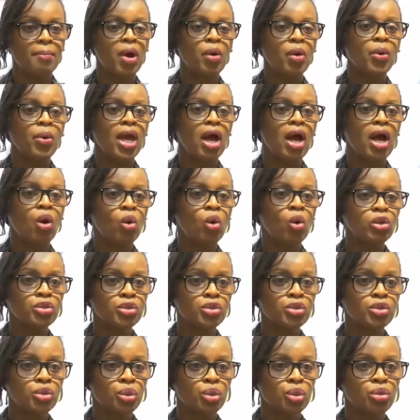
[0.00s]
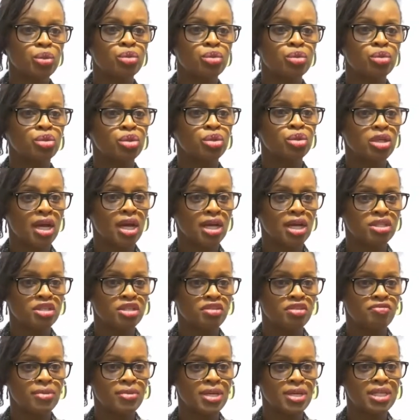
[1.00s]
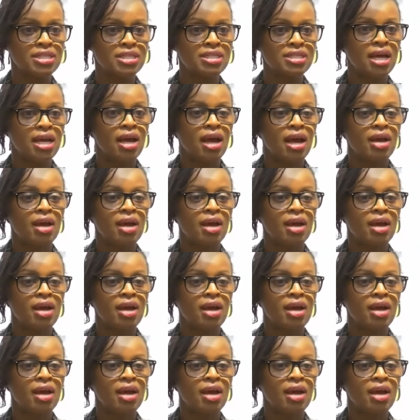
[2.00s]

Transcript: but we are also, through junior achievement,